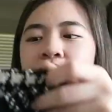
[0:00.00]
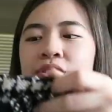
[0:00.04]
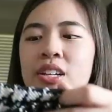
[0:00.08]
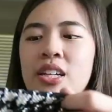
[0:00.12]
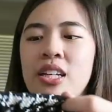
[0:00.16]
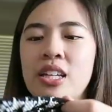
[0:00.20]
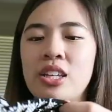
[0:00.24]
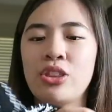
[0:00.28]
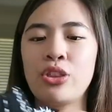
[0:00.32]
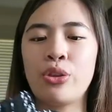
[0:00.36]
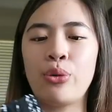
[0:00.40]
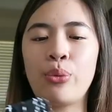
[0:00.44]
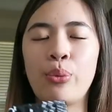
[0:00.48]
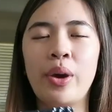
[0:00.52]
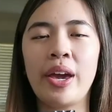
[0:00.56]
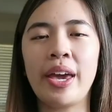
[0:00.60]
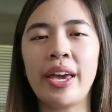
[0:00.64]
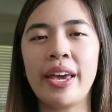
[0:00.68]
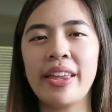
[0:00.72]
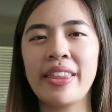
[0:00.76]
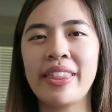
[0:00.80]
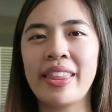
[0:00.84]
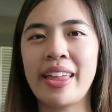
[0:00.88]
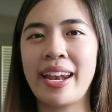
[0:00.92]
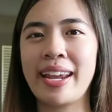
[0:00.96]
fitting the
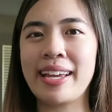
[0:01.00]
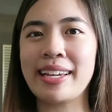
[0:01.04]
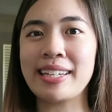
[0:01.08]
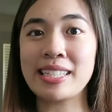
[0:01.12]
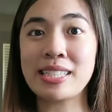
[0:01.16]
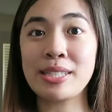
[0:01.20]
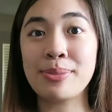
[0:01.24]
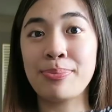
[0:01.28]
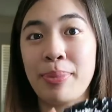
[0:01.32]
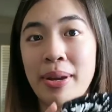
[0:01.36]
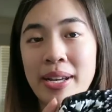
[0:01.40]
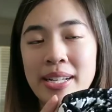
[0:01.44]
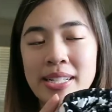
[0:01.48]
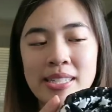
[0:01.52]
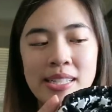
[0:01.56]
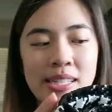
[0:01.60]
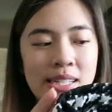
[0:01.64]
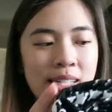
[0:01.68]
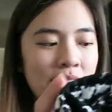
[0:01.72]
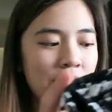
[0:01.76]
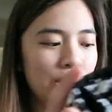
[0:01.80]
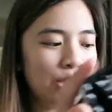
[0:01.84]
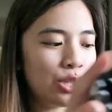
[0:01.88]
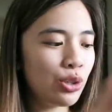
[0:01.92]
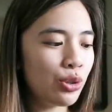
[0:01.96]
way that I expected
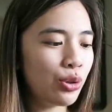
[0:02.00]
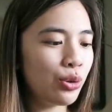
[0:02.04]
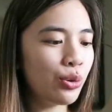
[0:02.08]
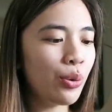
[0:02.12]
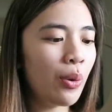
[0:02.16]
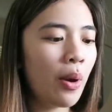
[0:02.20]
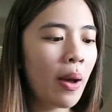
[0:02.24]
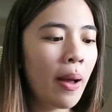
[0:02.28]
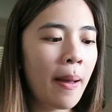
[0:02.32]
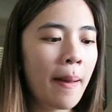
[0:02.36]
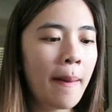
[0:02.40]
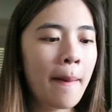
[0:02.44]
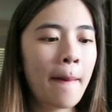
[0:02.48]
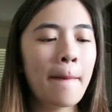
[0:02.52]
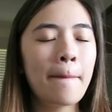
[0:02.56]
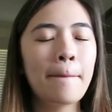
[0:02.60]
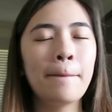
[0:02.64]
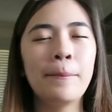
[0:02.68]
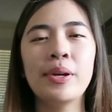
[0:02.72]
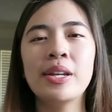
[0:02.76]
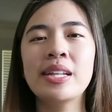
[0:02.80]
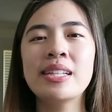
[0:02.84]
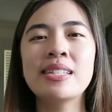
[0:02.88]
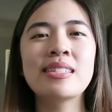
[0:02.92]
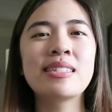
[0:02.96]
it to,
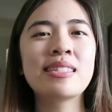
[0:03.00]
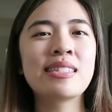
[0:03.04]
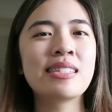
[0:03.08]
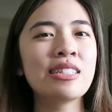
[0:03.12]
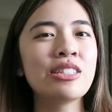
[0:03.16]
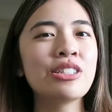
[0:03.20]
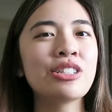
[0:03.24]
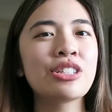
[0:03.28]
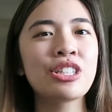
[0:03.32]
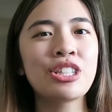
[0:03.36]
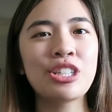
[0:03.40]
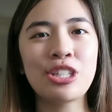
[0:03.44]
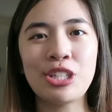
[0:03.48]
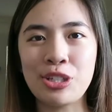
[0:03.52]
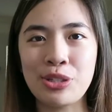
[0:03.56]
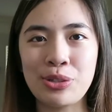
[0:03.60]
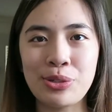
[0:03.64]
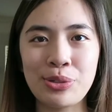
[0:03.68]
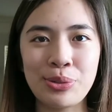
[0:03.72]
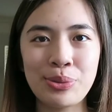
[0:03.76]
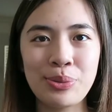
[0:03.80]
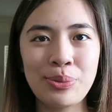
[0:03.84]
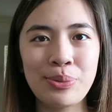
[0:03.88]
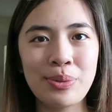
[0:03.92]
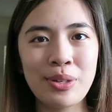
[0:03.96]
but it's still
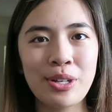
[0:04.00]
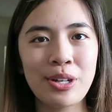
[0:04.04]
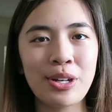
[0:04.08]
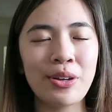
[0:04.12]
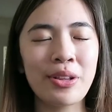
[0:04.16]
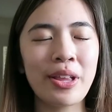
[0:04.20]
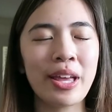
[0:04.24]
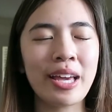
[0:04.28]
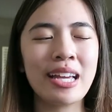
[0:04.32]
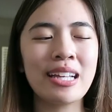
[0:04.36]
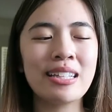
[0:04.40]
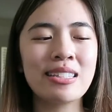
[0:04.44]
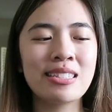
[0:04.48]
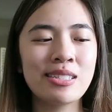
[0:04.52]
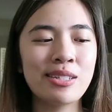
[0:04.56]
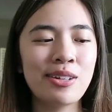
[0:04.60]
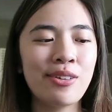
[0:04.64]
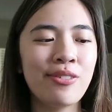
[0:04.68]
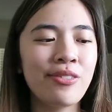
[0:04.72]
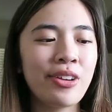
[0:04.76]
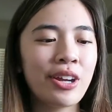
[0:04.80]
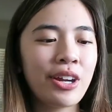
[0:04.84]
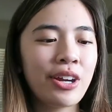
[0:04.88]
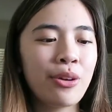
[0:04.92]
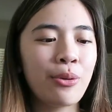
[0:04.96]
cute. You know, like, it's
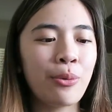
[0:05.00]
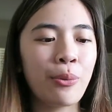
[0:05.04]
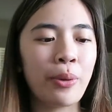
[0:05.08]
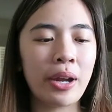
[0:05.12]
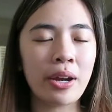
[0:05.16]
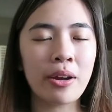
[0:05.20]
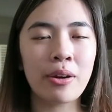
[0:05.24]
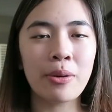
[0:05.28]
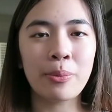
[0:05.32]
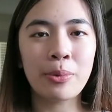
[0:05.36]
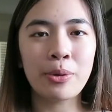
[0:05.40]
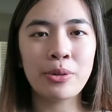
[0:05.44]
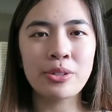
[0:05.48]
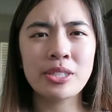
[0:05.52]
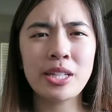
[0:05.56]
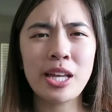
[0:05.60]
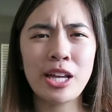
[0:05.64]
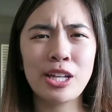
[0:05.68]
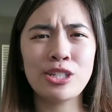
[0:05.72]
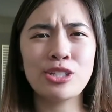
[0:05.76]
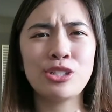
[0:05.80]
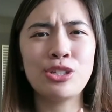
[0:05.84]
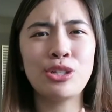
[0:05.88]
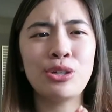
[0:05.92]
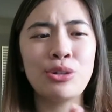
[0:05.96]
still very wearable. It's
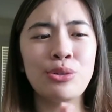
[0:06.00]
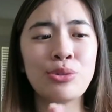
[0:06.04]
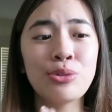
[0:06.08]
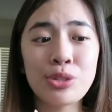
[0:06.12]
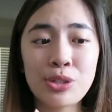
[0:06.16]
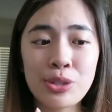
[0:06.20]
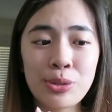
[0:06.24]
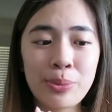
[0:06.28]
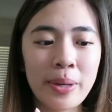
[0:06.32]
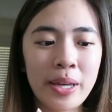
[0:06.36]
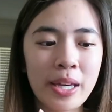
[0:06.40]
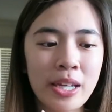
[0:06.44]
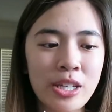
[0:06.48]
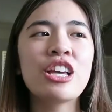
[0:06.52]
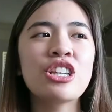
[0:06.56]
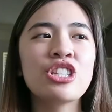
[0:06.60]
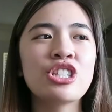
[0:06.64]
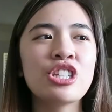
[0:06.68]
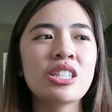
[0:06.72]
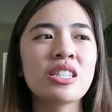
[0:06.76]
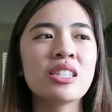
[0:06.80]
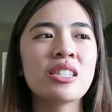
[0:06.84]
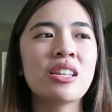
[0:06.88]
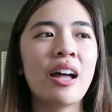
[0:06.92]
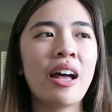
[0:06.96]
not too big. It's
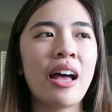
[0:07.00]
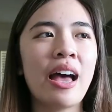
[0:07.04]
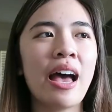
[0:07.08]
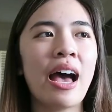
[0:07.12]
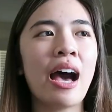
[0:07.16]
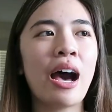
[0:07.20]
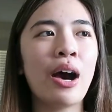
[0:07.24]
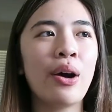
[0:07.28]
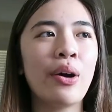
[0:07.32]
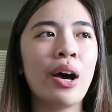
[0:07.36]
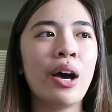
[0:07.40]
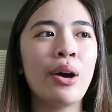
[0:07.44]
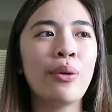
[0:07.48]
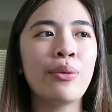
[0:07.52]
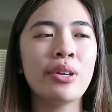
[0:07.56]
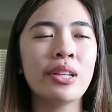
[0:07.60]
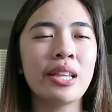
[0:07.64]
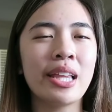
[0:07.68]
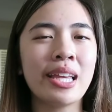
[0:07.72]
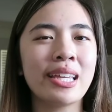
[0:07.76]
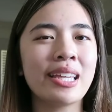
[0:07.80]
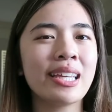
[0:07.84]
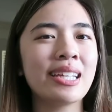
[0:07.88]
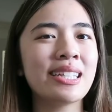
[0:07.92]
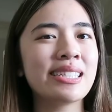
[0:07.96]
just not how I would
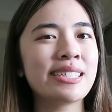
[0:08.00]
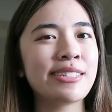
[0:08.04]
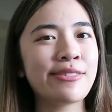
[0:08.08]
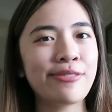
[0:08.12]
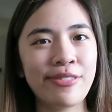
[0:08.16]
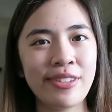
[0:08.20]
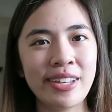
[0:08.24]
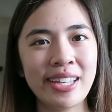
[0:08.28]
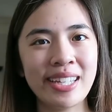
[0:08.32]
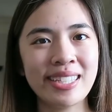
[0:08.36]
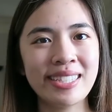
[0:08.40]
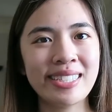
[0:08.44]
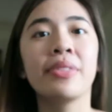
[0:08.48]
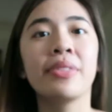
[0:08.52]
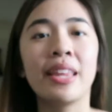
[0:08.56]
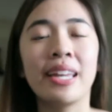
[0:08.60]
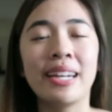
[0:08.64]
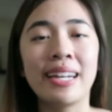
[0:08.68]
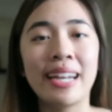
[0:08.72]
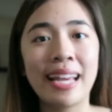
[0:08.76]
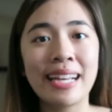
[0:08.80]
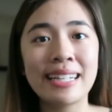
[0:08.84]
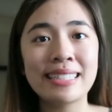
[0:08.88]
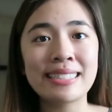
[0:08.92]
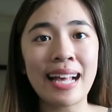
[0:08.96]
like it to fit. The
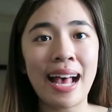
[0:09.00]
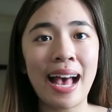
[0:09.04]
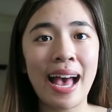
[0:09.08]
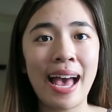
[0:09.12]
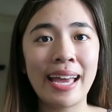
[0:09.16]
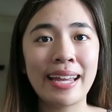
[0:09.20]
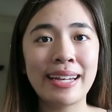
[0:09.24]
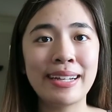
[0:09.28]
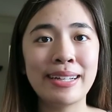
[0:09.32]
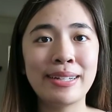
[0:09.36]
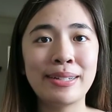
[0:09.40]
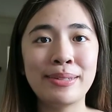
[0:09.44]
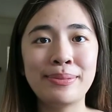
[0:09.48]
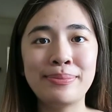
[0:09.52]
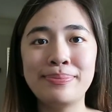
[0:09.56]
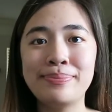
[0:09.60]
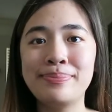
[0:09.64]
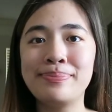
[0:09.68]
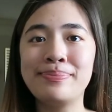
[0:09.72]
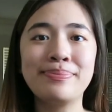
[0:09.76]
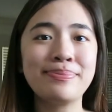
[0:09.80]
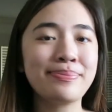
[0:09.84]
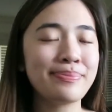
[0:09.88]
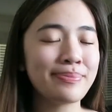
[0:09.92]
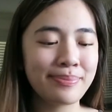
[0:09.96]
next item,
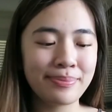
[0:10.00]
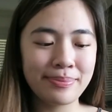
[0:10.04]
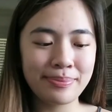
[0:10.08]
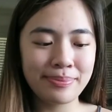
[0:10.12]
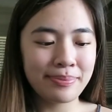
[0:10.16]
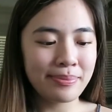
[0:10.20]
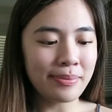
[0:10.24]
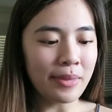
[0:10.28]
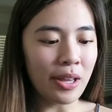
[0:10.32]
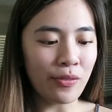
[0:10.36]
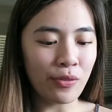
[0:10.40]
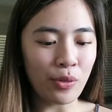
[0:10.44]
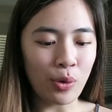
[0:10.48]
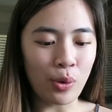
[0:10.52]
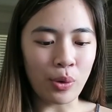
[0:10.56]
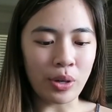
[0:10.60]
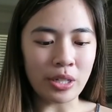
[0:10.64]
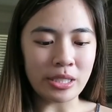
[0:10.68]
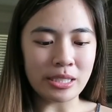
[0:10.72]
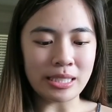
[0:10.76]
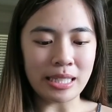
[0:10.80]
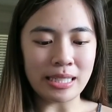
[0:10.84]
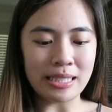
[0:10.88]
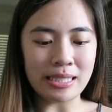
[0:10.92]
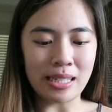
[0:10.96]
of
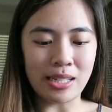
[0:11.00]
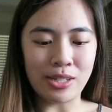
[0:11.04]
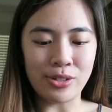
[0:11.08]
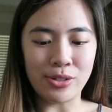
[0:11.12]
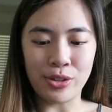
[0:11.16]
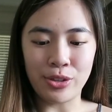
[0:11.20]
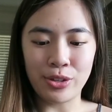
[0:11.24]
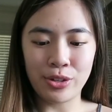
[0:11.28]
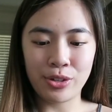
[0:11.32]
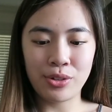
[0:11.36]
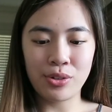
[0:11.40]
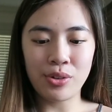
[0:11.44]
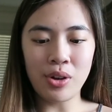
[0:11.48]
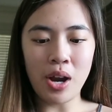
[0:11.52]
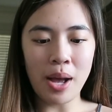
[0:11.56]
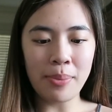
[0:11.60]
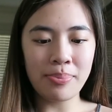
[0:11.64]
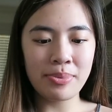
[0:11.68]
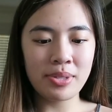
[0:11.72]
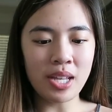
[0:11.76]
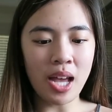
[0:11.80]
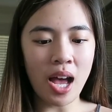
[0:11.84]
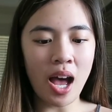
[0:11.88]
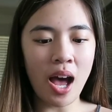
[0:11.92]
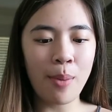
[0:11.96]
course, it's another
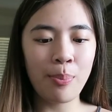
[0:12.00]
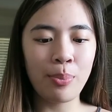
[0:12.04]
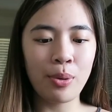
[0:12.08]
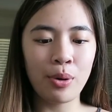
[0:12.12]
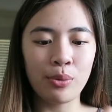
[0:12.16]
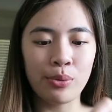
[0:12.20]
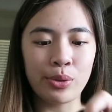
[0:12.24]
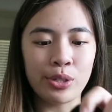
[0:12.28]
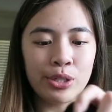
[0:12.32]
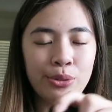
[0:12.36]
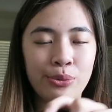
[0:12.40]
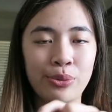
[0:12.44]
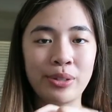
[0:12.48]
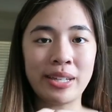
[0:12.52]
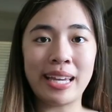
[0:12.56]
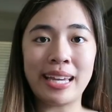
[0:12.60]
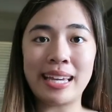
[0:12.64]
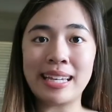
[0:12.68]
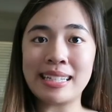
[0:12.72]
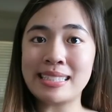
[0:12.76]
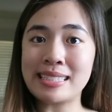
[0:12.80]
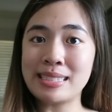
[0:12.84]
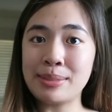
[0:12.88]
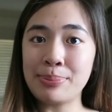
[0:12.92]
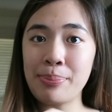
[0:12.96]
crop top. What do we
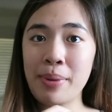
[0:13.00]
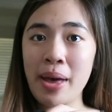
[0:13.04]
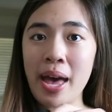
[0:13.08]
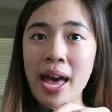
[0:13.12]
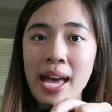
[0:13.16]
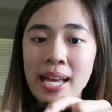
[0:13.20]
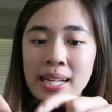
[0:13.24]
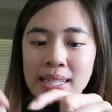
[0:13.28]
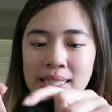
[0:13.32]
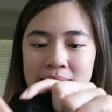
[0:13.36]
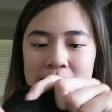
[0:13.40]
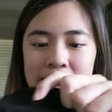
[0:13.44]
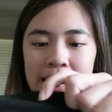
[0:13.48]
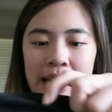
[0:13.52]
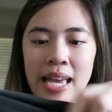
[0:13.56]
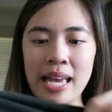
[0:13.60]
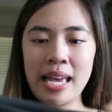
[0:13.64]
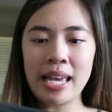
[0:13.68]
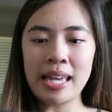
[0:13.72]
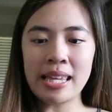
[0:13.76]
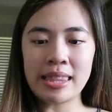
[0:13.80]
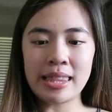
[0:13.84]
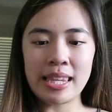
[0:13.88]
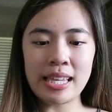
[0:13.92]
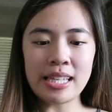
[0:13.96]
expect?
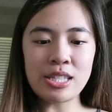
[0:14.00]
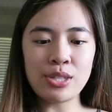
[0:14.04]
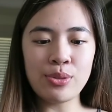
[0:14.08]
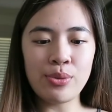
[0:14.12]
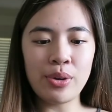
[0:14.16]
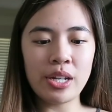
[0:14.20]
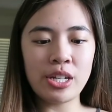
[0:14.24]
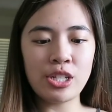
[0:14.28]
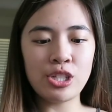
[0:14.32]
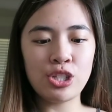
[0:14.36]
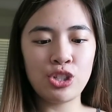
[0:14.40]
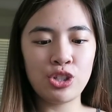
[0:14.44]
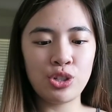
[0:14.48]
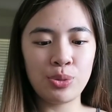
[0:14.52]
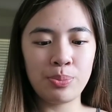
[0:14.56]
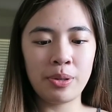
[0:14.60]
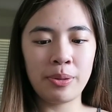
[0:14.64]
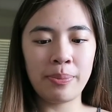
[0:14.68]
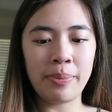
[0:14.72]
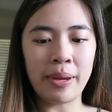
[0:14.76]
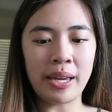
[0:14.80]
This one is super